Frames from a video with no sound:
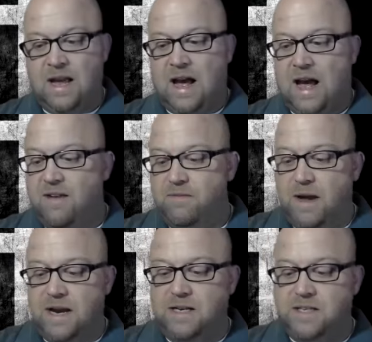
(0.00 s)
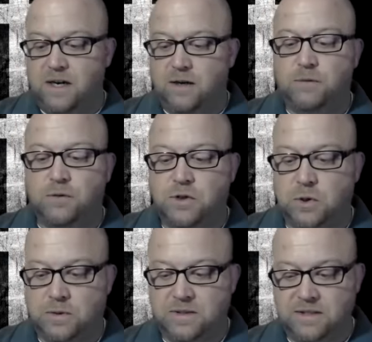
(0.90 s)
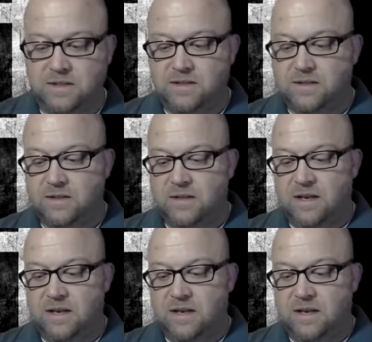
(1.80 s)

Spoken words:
I have made terrible choices,